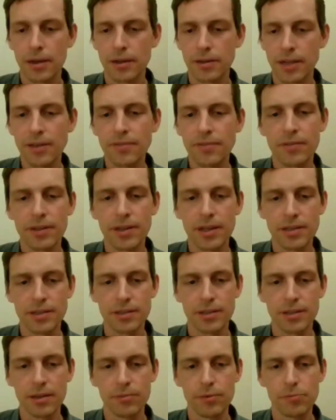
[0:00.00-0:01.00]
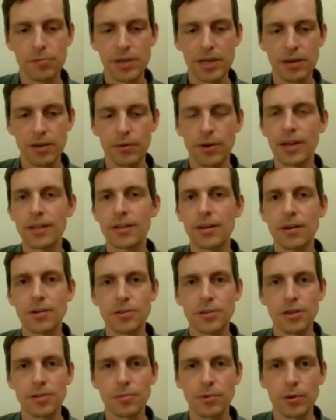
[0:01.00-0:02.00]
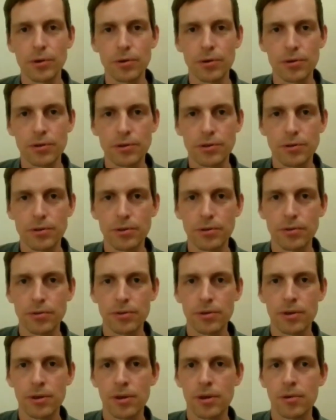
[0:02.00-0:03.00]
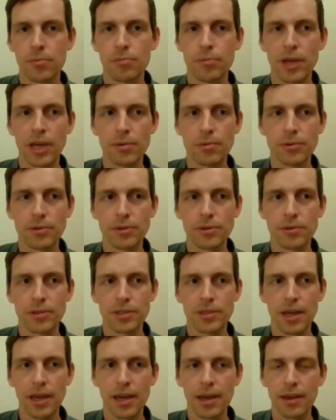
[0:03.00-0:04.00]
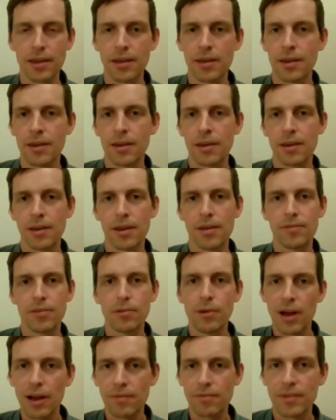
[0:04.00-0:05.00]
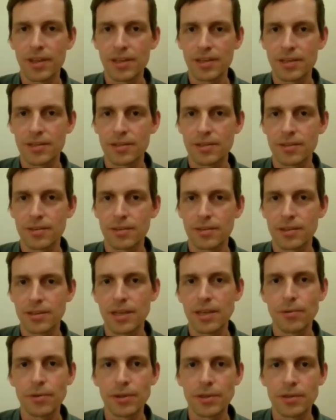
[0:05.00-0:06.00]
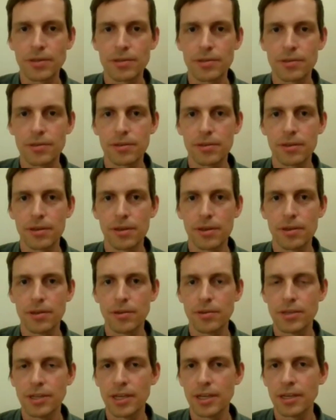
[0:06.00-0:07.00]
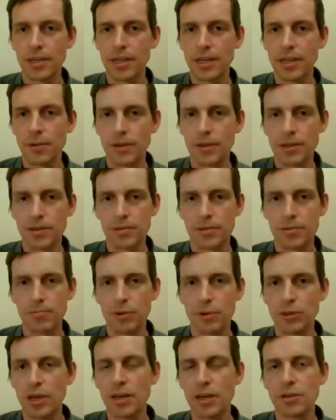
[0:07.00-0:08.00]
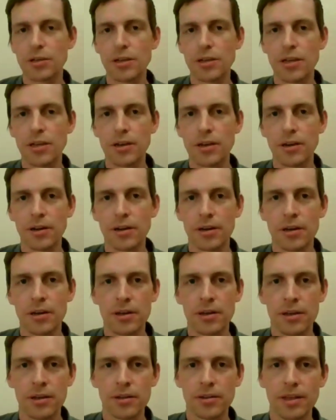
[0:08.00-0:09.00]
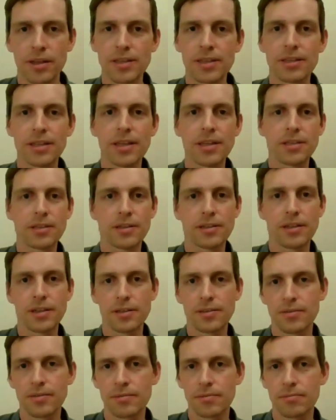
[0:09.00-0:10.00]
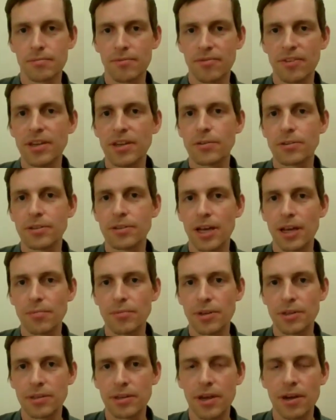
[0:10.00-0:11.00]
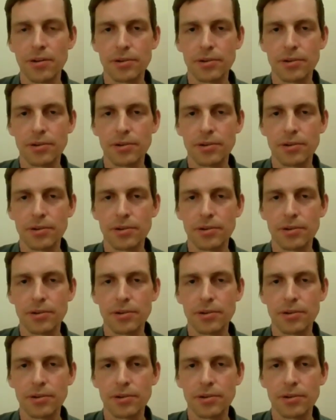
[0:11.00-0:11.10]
definitely it would be a great long-term goal to be able to say, if you have this sequence in your DNA, or this mutation here, this leads to this phenotype, this